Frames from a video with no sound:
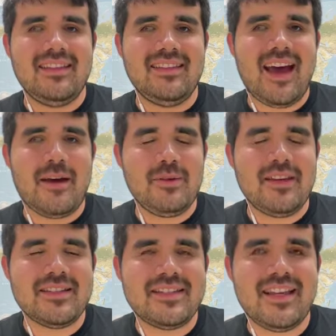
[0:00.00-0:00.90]
That
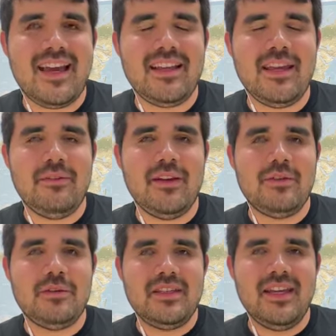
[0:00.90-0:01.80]
being said, even
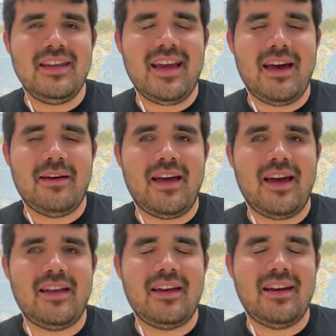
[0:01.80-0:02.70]
if you did have
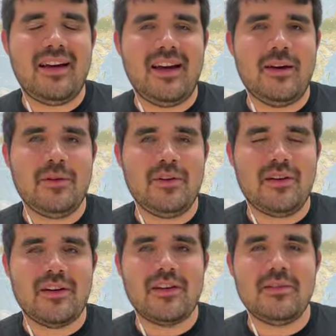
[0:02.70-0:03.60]
that, I would
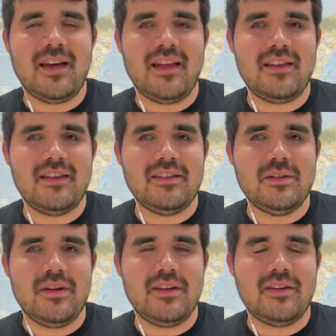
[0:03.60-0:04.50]
argue that
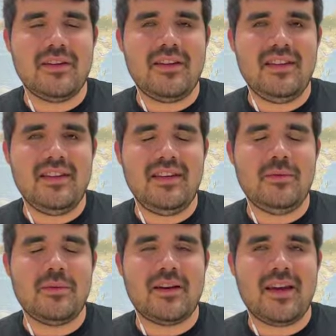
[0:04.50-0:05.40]
doing your
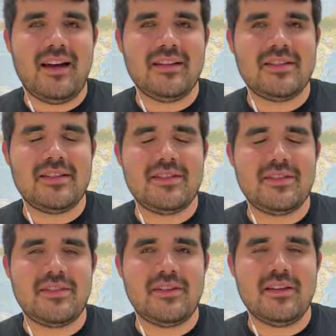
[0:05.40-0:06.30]
key workouts,
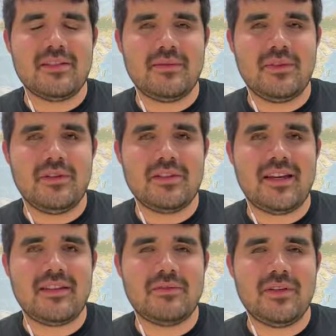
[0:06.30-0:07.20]
so your intervals,
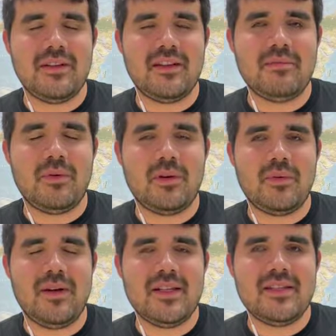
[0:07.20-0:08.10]
like the really
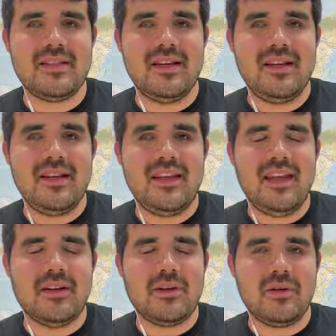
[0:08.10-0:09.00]
important ones,
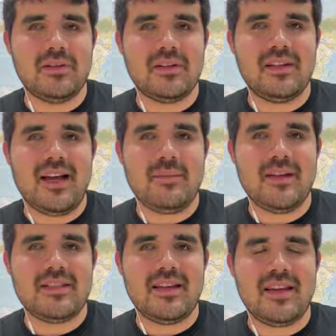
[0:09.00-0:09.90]
in colder
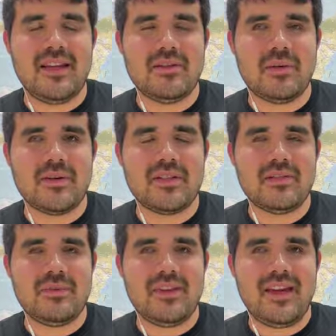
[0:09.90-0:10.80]
climates, like
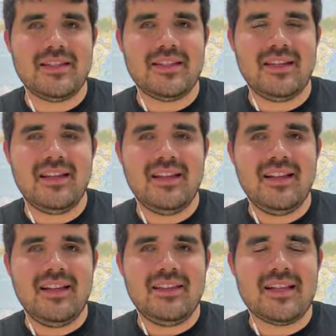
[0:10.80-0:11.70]
indoors with AC,
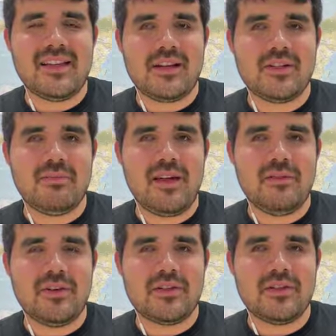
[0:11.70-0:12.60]
that's actually
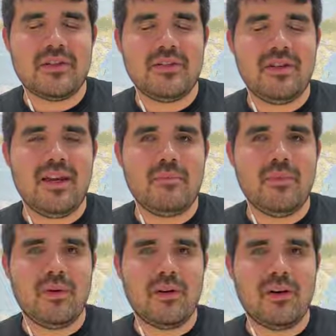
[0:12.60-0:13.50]
beneficial because you get
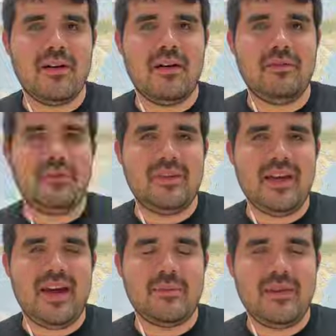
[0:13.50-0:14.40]
more of the
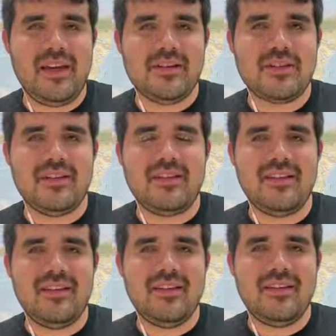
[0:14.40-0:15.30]

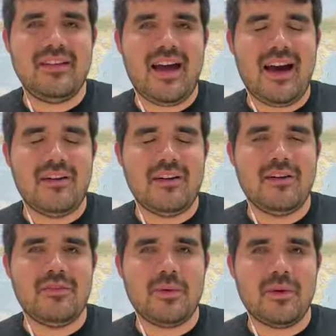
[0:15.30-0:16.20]
adaptation out
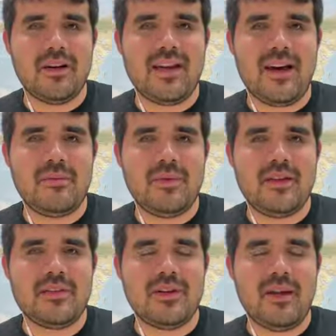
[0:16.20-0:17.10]
of the workout
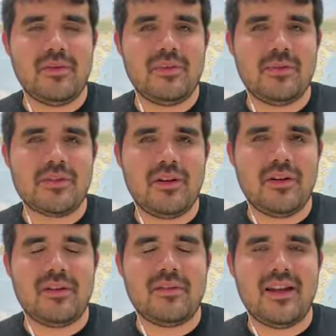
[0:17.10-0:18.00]
because you're able to push
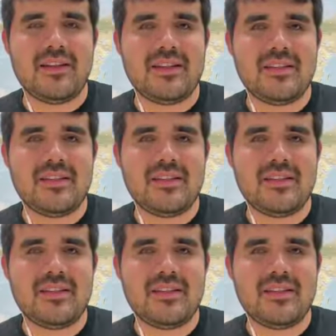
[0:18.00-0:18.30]
harder, right? Because